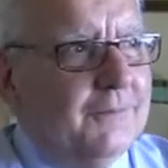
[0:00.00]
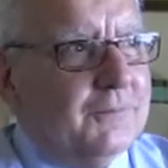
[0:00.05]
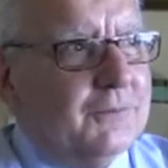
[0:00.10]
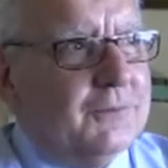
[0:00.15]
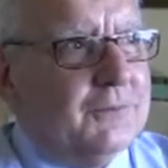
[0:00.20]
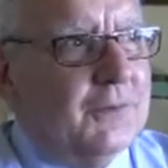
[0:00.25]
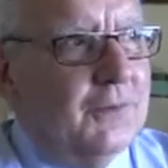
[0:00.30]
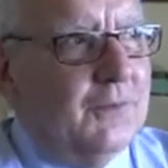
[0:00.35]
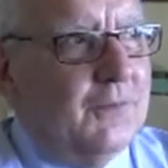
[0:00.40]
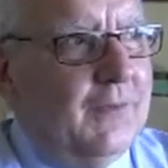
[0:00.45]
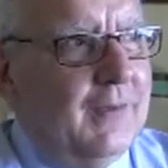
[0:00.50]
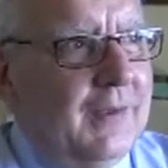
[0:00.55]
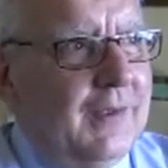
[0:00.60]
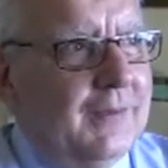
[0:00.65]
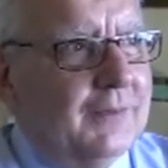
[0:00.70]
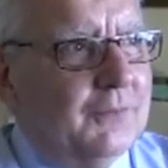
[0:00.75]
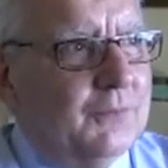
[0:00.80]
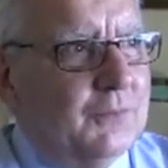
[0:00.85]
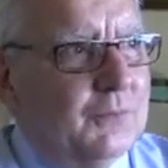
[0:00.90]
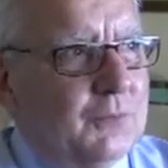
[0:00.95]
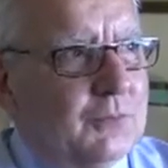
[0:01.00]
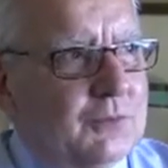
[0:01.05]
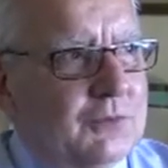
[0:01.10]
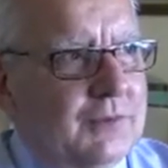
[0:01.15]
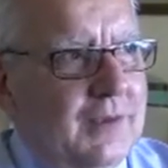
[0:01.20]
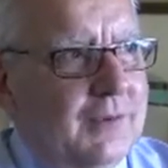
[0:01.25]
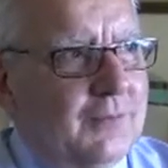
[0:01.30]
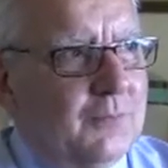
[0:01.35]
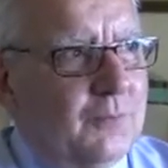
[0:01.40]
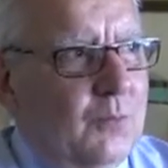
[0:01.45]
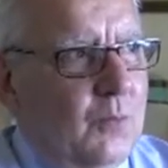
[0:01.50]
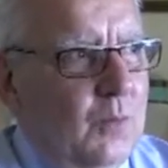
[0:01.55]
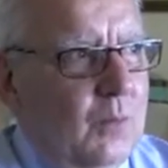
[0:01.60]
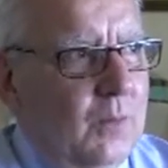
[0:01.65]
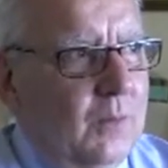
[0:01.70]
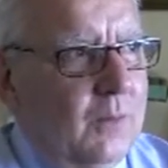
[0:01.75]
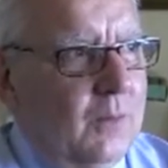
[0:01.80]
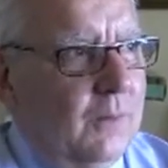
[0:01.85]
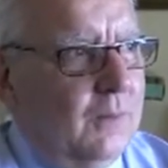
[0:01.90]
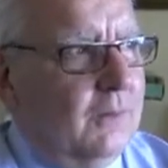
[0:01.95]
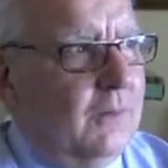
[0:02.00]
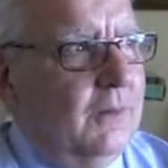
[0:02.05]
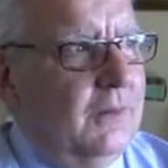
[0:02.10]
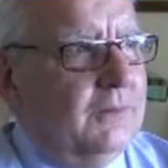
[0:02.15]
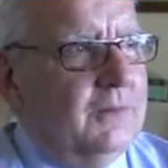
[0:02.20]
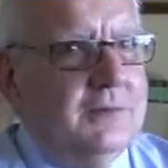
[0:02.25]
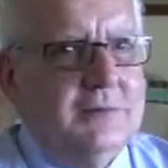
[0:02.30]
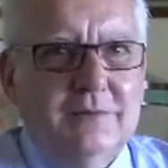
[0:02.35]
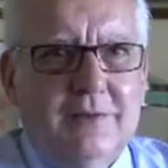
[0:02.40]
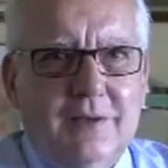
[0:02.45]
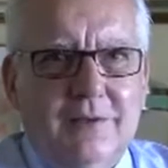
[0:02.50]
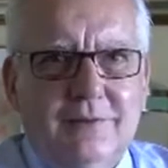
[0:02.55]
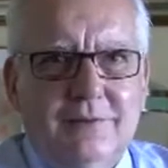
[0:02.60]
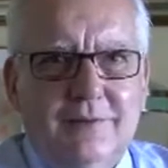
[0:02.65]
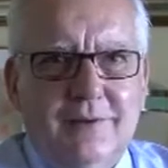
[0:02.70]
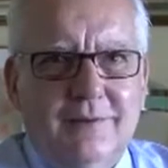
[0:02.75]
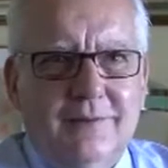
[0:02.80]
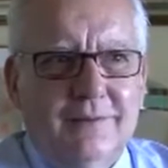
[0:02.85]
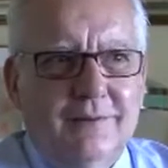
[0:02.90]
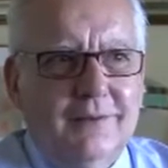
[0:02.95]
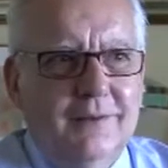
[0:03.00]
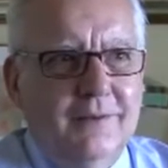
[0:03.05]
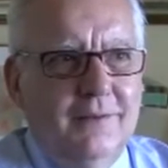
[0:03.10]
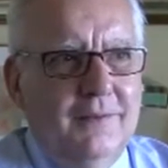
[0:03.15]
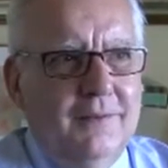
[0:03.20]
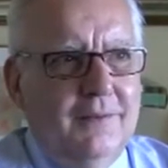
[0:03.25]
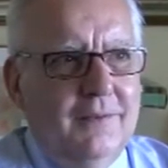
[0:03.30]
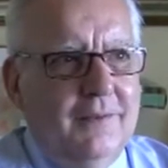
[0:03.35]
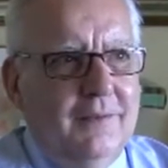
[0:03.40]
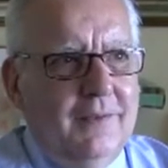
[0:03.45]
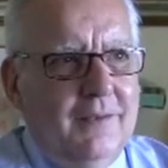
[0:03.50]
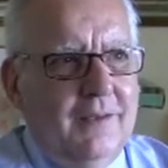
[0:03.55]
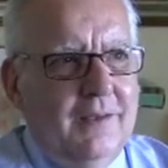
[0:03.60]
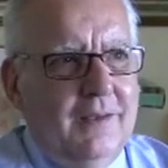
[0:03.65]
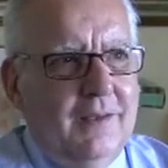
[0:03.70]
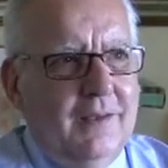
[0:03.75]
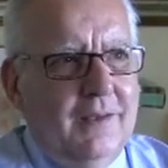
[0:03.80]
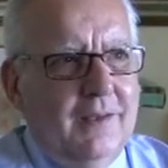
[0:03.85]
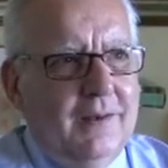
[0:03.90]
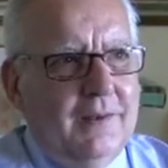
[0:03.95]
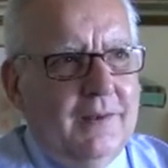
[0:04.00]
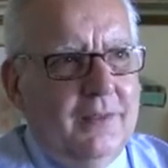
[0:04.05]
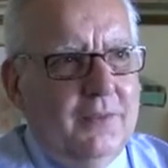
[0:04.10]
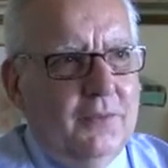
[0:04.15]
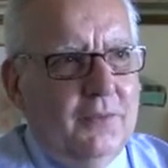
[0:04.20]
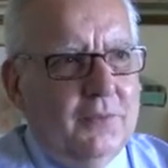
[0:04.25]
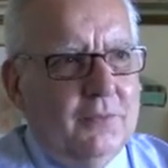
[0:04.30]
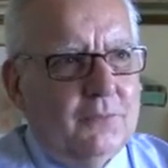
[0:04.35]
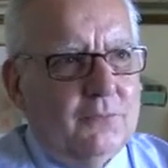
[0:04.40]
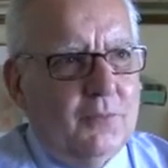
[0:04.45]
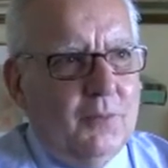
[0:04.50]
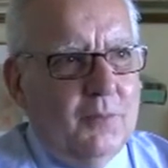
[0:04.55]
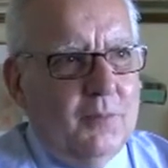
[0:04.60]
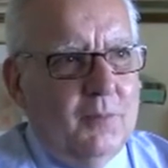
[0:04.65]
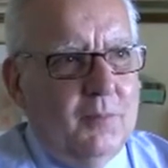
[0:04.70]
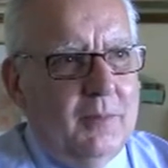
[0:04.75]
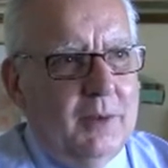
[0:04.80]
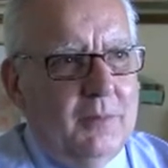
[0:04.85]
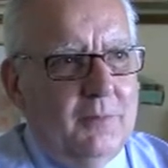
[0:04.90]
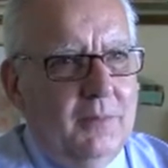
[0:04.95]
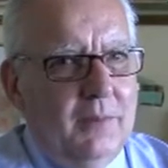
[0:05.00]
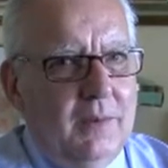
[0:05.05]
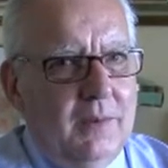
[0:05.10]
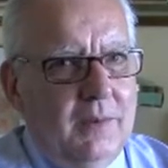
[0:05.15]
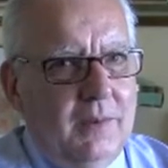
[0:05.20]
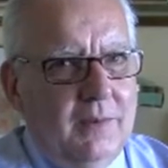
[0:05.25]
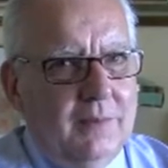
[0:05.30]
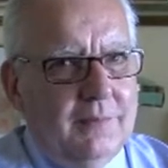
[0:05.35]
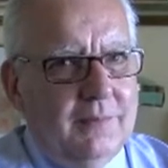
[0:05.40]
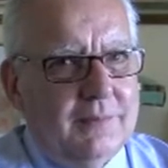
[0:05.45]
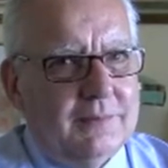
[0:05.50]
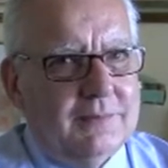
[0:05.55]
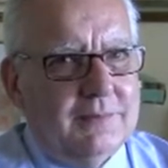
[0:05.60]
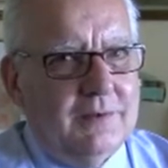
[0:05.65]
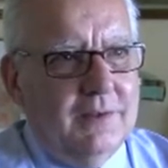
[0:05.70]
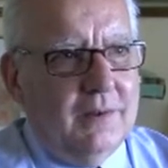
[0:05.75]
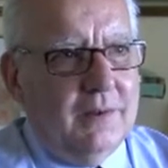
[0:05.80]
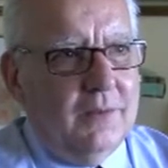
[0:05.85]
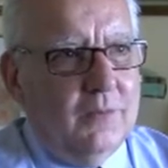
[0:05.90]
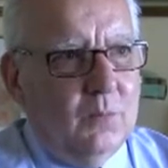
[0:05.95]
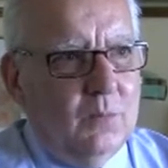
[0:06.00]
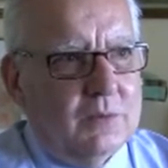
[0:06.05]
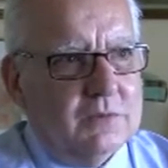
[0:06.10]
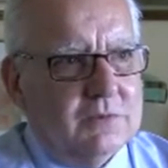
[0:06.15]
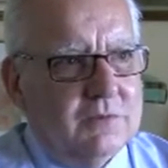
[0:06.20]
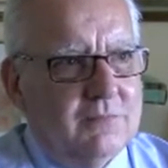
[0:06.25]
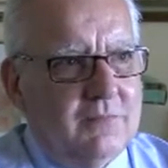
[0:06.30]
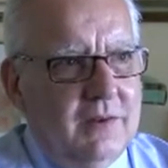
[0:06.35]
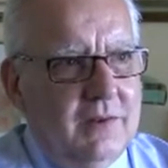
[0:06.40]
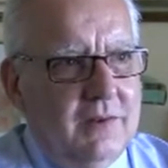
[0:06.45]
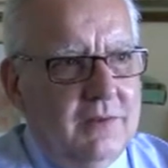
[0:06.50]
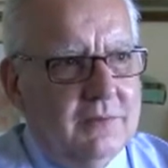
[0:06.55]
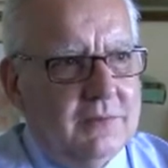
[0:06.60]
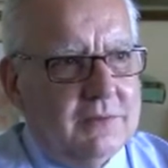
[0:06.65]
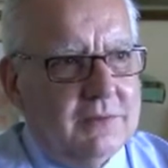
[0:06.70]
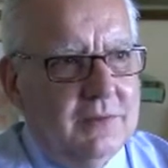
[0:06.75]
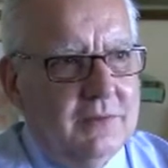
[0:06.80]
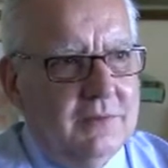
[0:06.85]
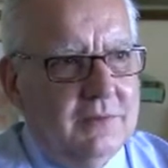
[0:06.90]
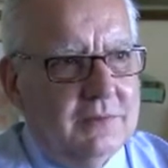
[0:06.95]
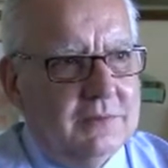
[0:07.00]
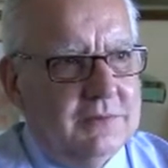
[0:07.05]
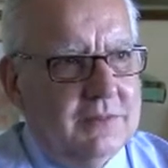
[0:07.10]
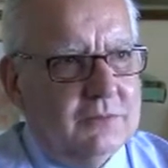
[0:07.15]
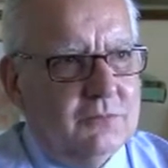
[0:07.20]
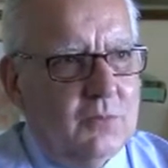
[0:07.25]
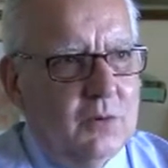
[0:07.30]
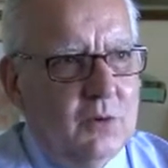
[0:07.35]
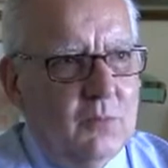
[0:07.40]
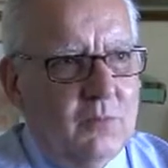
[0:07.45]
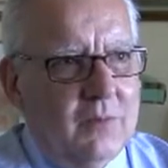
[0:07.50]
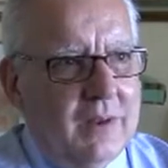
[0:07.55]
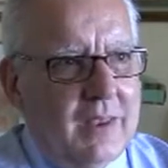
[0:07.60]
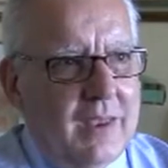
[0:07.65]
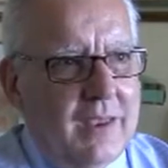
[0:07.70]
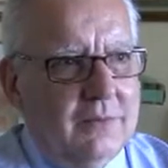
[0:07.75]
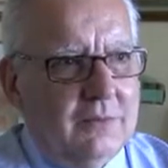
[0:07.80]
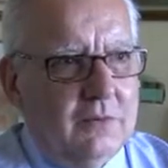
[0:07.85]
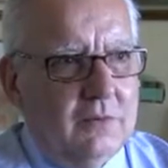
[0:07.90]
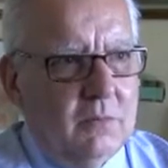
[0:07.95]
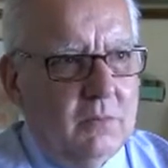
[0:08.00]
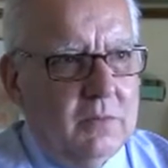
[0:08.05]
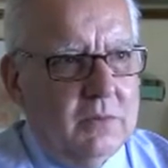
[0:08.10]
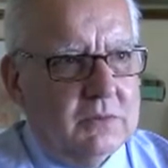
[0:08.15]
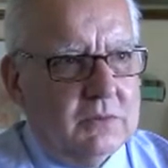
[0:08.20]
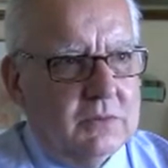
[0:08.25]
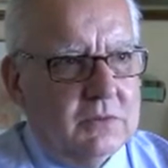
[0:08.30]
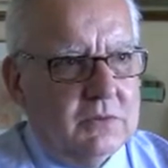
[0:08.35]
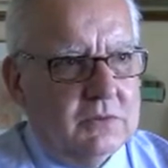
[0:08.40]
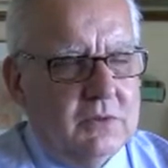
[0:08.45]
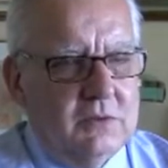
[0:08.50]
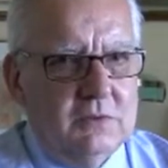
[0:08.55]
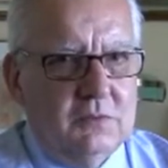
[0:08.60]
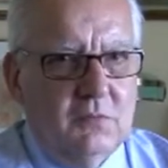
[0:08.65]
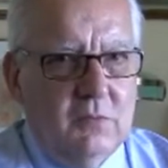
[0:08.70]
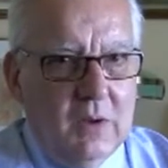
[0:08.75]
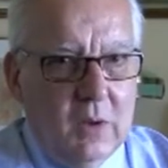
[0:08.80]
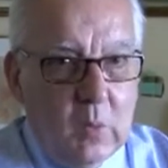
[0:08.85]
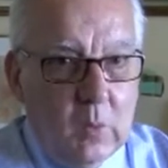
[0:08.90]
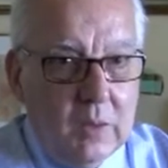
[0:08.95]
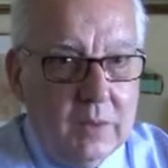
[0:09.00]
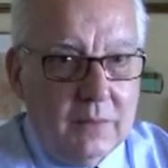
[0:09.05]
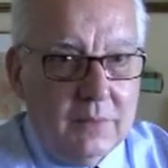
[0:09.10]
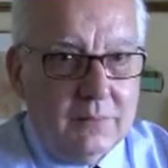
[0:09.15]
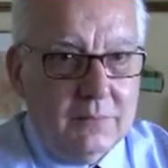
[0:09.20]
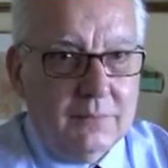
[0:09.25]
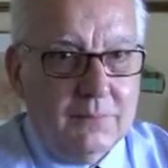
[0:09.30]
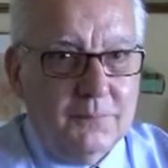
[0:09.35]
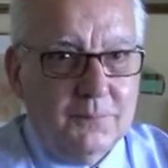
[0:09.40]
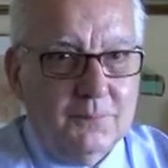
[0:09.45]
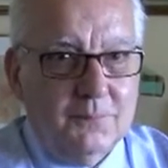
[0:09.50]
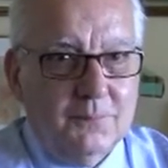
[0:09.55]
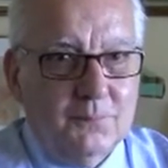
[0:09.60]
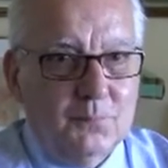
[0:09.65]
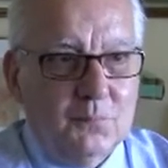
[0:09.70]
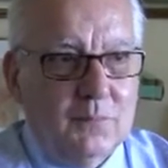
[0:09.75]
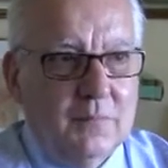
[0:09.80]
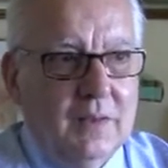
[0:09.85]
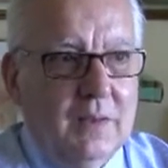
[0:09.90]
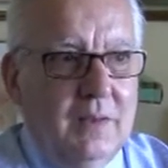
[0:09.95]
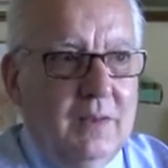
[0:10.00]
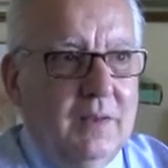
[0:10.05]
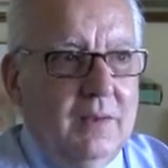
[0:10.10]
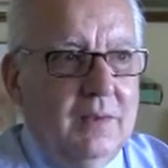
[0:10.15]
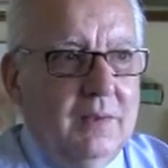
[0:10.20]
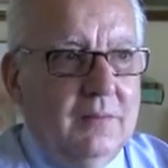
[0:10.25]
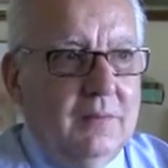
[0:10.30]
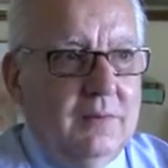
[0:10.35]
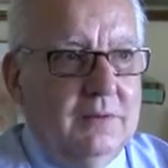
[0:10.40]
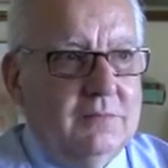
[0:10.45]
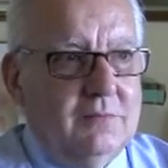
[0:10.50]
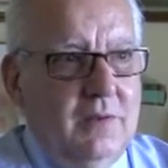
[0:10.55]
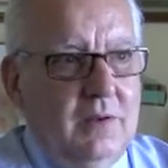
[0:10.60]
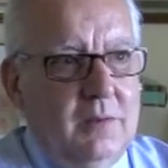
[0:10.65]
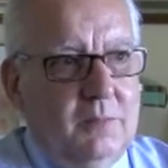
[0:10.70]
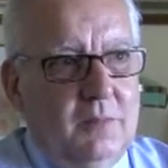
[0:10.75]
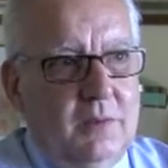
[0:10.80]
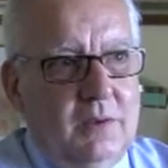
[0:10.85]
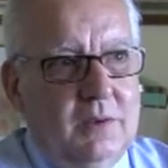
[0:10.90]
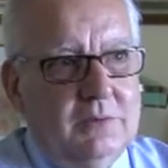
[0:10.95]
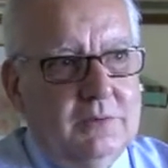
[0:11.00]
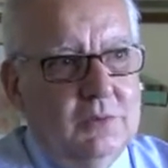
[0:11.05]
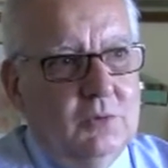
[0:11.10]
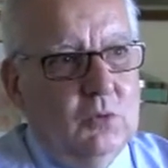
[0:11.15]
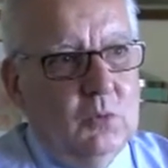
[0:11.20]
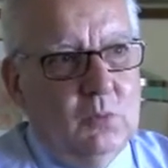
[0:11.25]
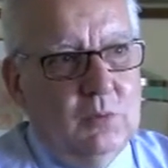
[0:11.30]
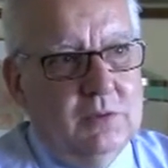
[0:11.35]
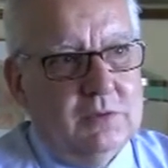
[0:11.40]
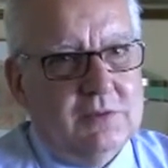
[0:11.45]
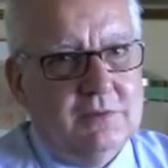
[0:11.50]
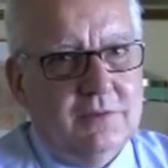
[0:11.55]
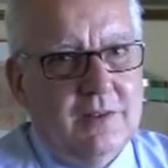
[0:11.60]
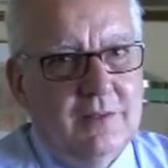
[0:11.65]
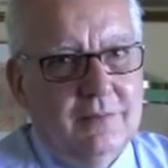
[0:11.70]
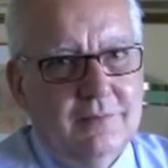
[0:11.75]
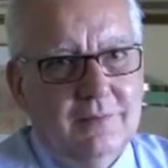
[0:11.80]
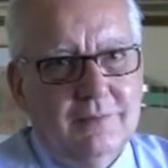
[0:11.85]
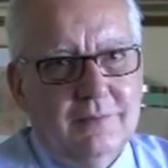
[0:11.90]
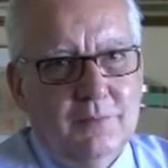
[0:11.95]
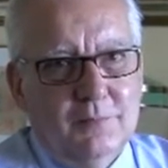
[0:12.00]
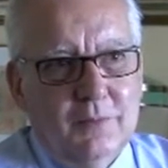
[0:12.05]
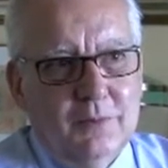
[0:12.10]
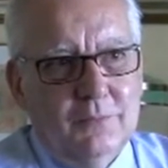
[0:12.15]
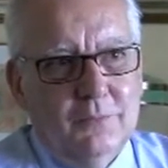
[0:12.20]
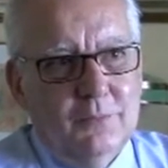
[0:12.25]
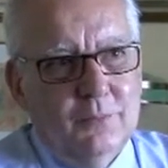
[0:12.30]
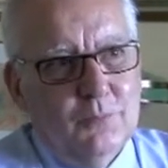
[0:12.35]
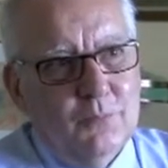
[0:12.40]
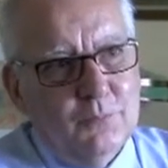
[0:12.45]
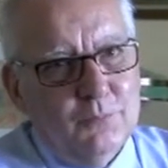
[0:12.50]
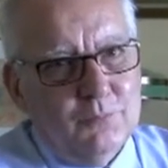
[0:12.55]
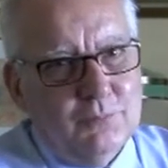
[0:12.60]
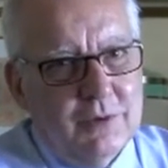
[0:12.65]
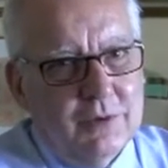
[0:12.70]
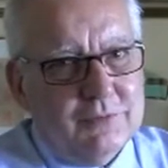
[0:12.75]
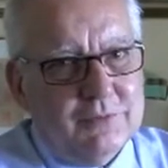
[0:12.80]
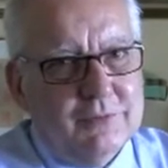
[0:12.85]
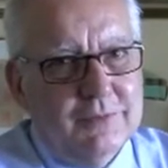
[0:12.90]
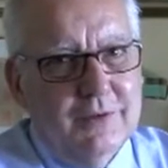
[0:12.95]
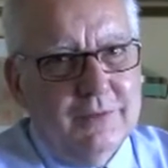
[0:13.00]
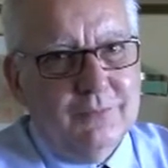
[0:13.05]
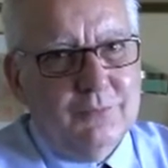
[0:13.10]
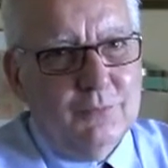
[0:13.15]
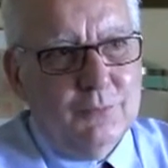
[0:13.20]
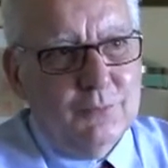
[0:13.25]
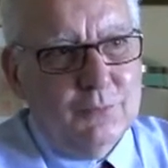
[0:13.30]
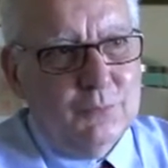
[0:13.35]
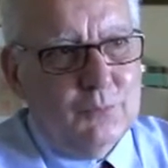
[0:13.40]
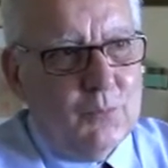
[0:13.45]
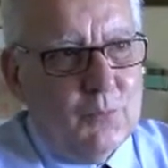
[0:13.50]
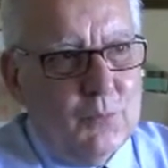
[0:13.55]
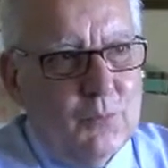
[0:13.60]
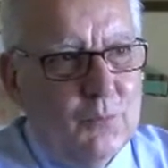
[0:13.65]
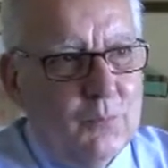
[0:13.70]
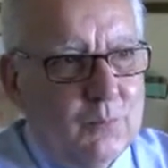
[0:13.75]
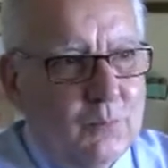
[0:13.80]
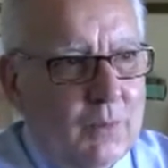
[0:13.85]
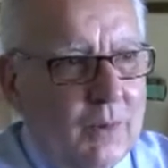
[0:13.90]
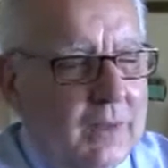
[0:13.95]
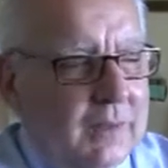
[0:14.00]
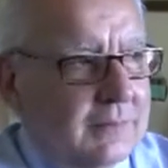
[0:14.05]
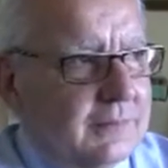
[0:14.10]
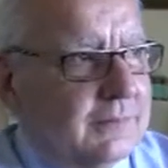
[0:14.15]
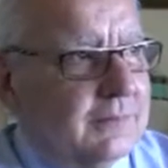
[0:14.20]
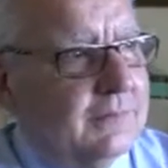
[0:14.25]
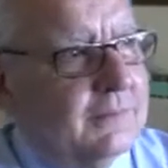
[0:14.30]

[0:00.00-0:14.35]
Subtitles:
So I had to seek for a disease, and I thought from the very beginning that CLL was a very interesting disease for a variety of reasons. It's frequent, it's very easy to be studied. I mean, you just need to draw blood.